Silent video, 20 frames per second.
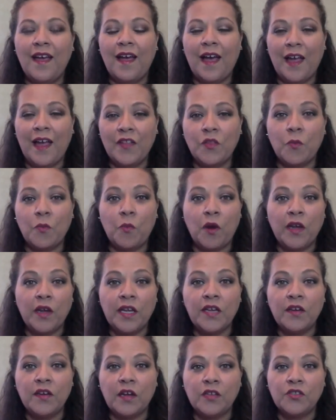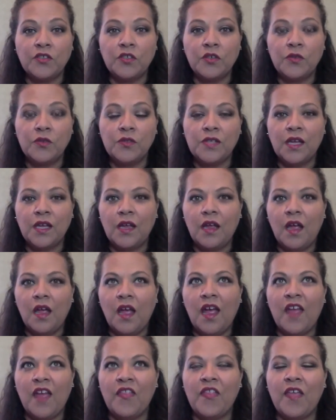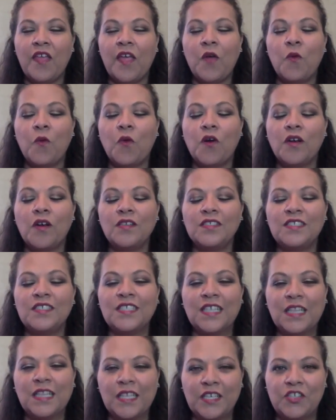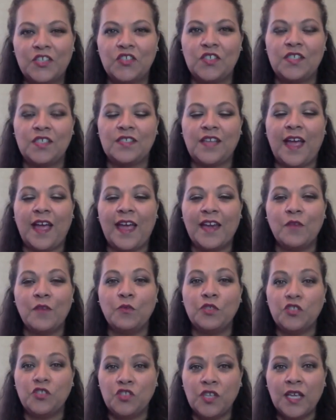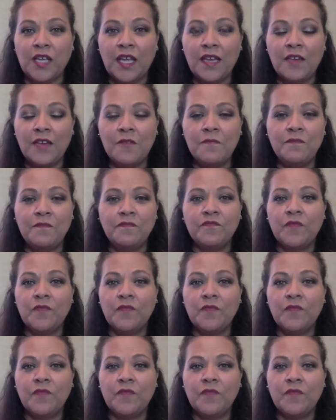I had the market nachos and they were delicious. I had it with chicken.